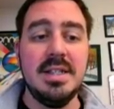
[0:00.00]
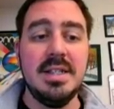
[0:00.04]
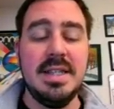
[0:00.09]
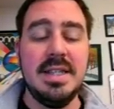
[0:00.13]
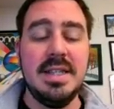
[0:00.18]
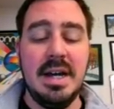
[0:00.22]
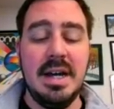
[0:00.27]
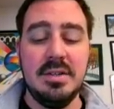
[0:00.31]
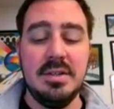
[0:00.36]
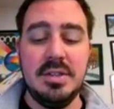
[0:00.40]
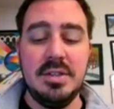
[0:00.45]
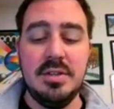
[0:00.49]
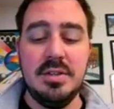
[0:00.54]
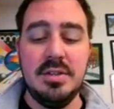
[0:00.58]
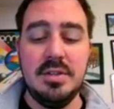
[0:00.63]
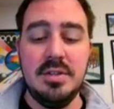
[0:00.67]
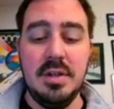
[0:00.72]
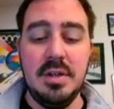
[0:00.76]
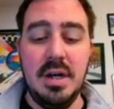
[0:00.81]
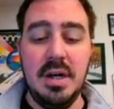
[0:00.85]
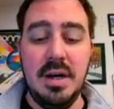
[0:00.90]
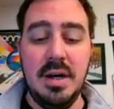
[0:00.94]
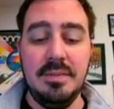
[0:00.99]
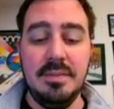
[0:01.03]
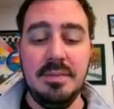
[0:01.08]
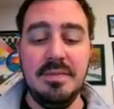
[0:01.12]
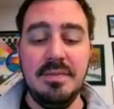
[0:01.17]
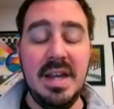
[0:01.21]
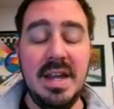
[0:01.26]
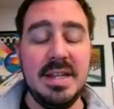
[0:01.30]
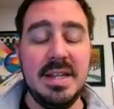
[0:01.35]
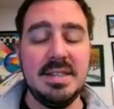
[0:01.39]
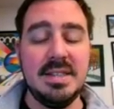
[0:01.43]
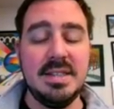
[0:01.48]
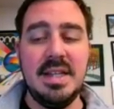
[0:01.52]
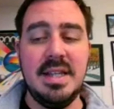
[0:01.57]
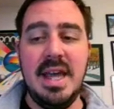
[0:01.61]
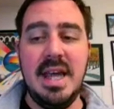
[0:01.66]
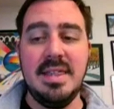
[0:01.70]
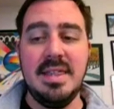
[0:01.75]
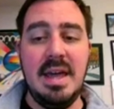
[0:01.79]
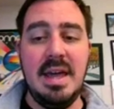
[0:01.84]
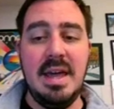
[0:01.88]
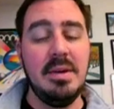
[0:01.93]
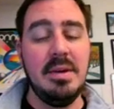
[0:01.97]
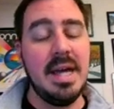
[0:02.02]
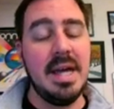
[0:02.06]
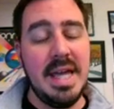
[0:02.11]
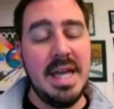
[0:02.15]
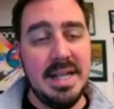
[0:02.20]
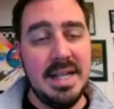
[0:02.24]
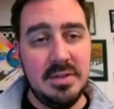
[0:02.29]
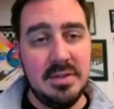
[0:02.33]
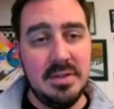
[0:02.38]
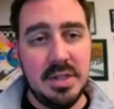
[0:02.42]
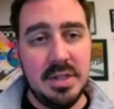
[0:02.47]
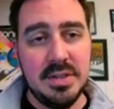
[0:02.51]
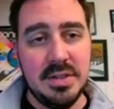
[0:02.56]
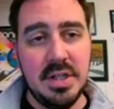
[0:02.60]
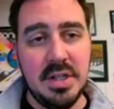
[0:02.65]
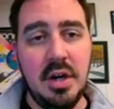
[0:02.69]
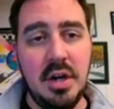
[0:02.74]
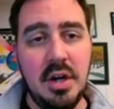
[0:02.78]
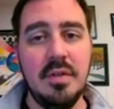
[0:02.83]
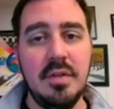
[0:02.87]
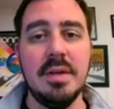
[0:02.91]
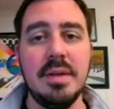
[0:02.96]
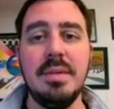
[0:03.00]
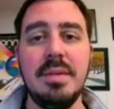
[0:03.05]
down to Venice, and that one got canceled because of COVID.